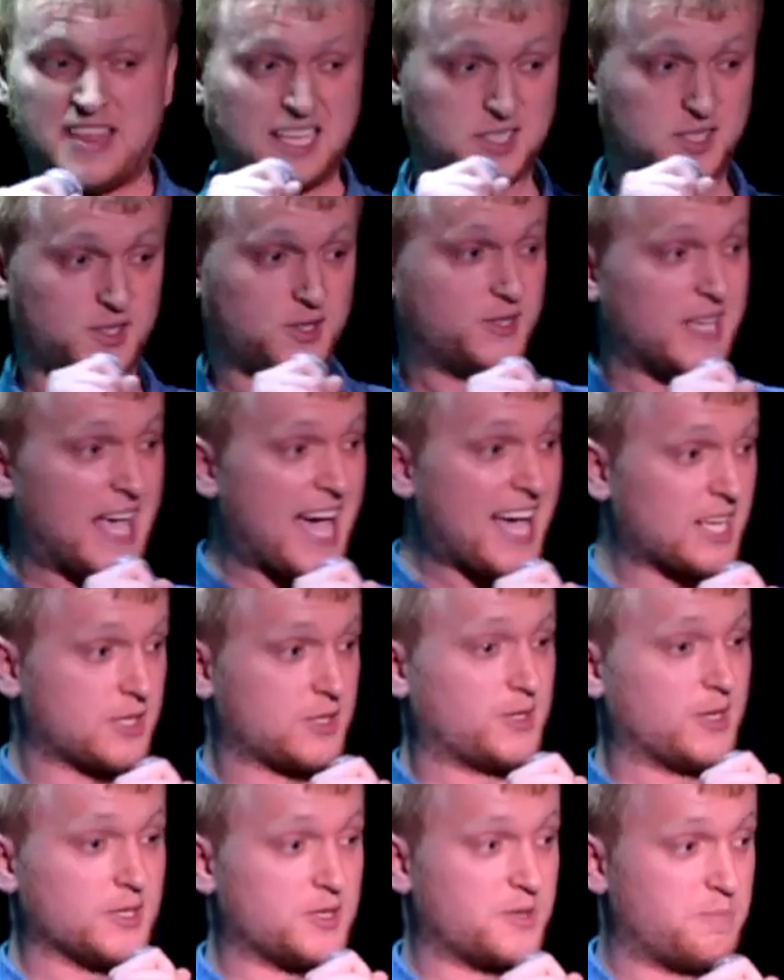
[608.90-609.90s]
that
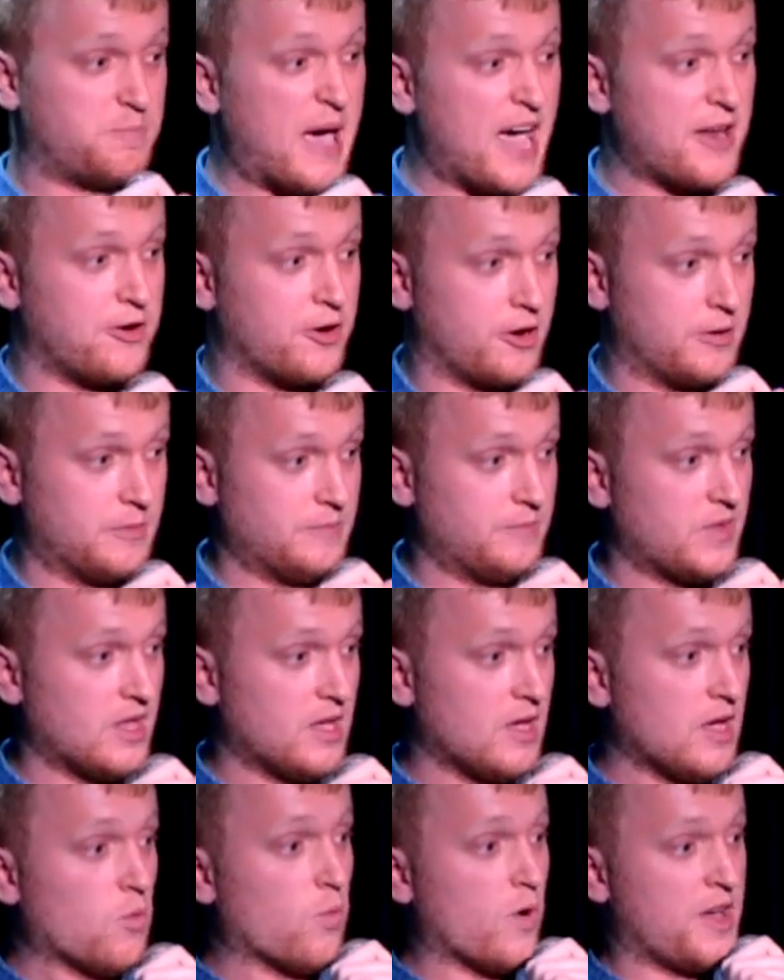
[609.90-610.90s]
sex is better
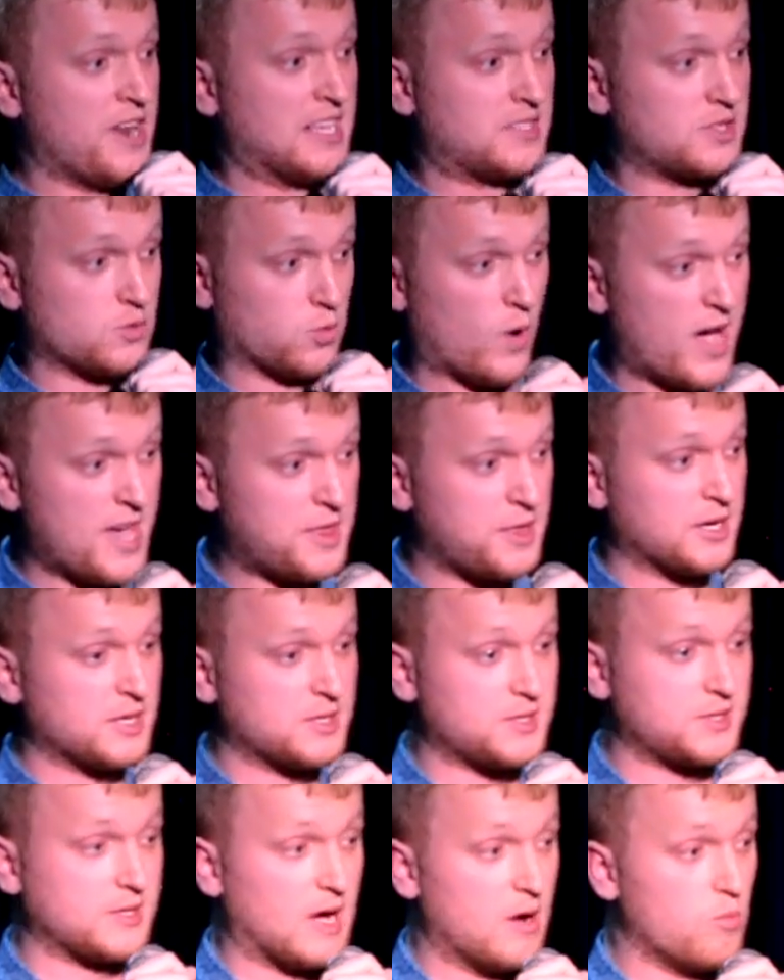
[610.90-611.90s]
when it's
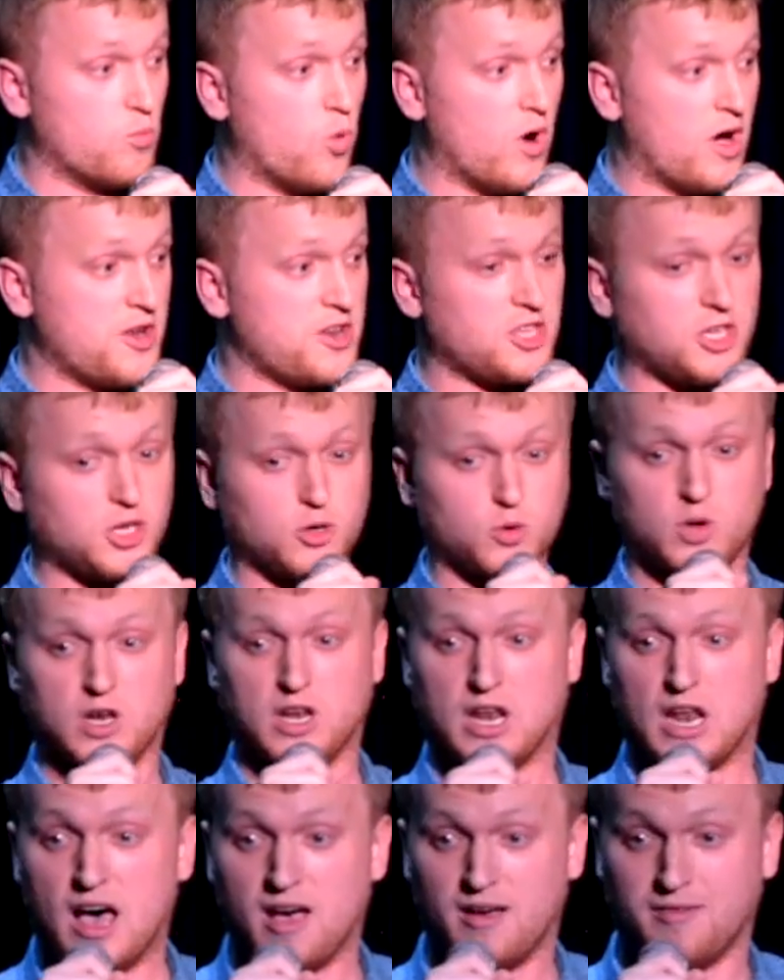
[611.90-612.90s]
with someone you
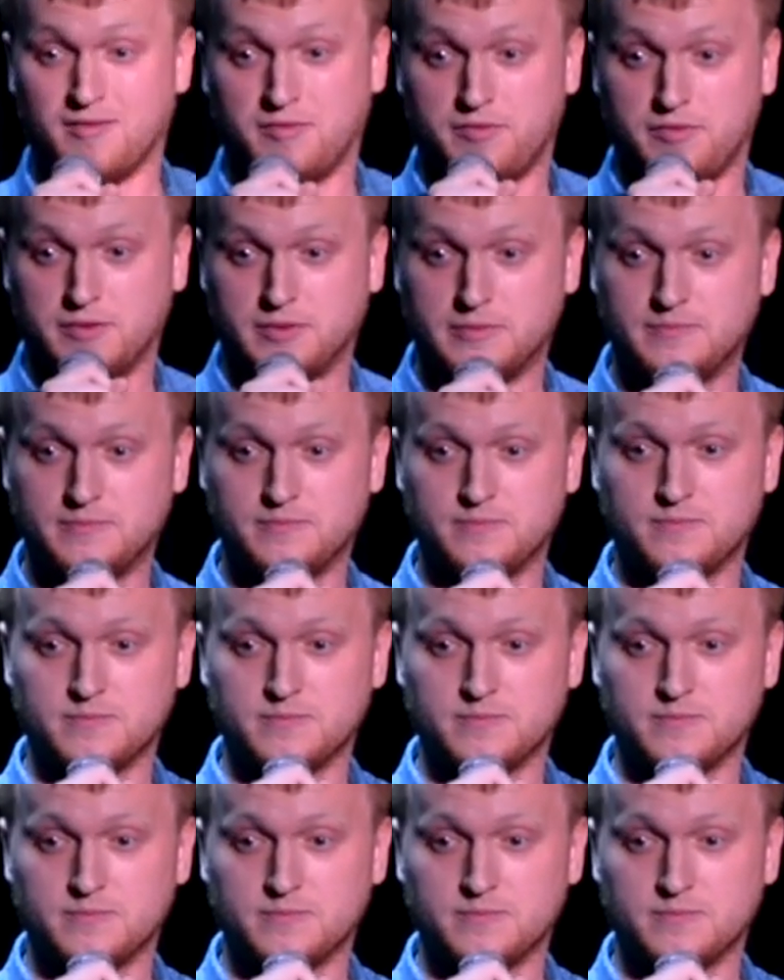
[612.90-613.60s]
love.